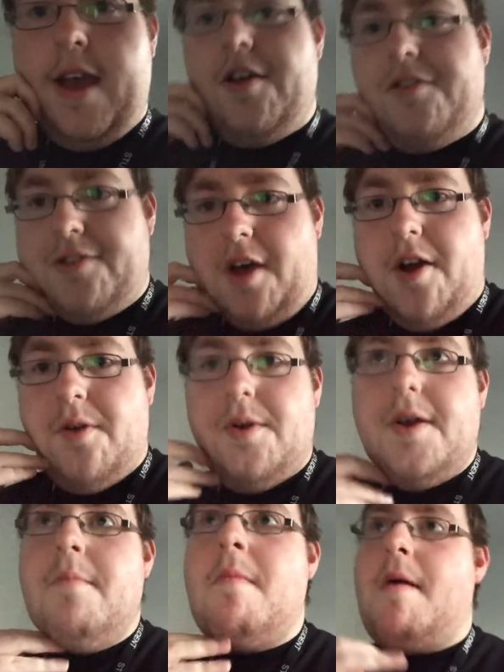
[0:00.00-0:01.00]
So
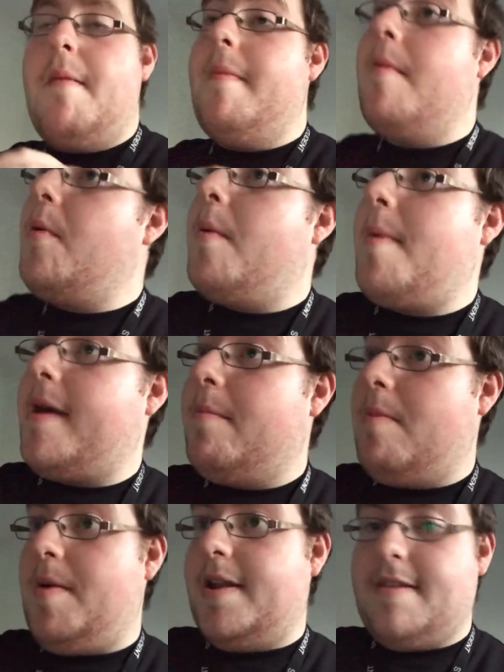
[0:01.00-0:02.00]
my mum will,
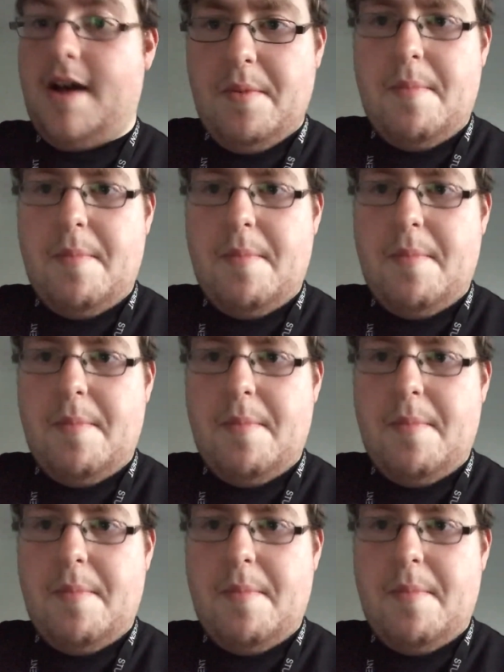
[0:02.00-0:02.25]
by the time my